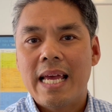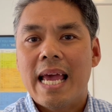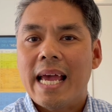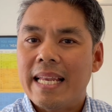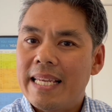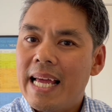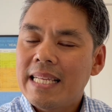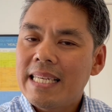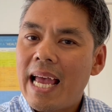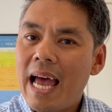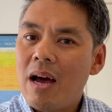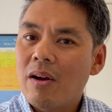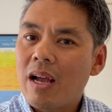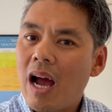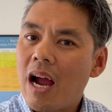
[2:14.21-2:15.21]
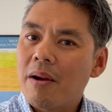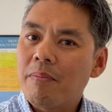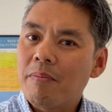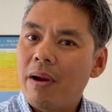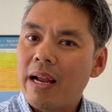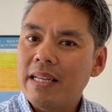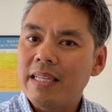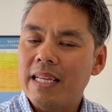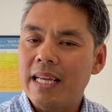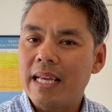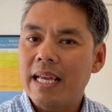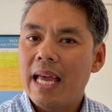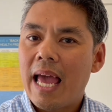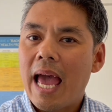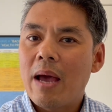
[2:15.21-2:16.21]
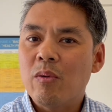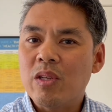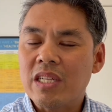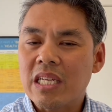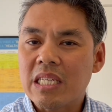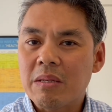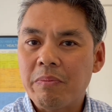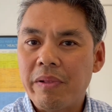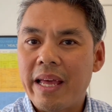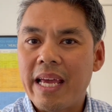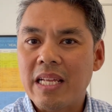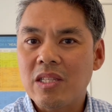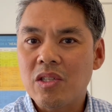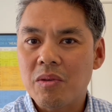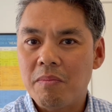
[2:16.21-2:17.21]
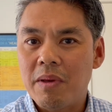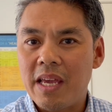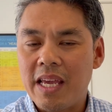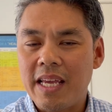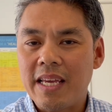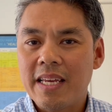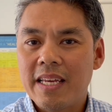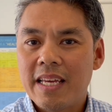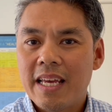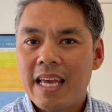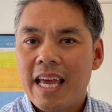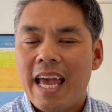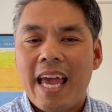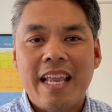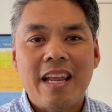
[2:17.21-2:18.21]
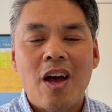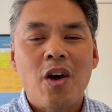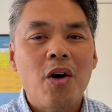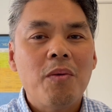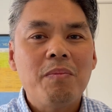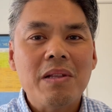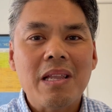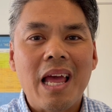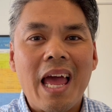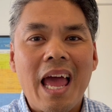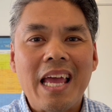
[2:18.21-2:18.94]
And that's how chiropractic was explained to me. And I hope it